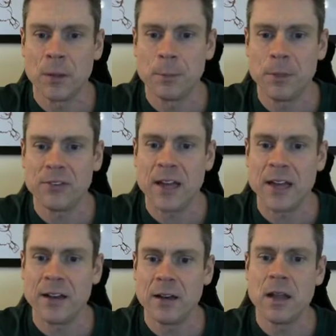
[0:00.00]
plus
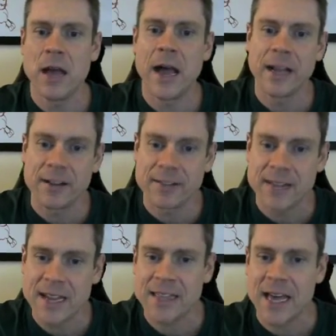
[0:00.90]
n. I'm going to
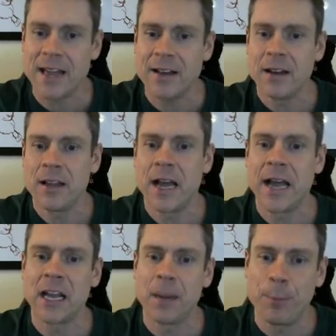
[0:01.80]
take that, I'm
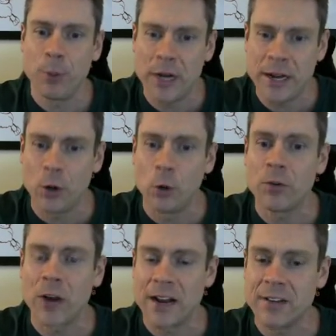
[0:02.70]
going to put it
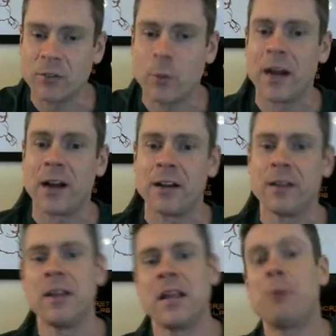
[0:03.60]
over n squared,
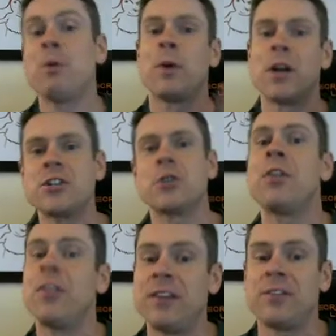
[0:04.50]
and we want to show
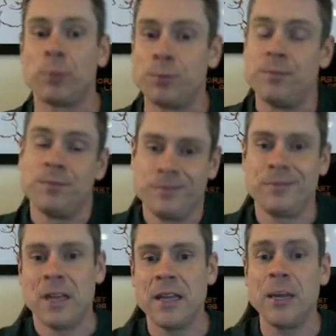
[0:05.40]
that this
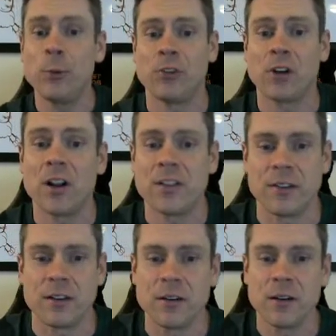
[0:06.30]
equals a
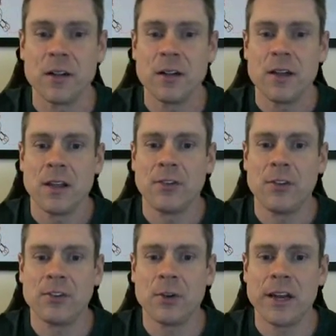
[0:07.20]
constant. So this
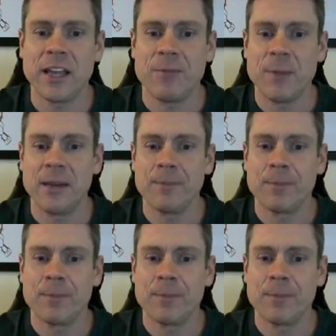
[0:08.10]
is going to give me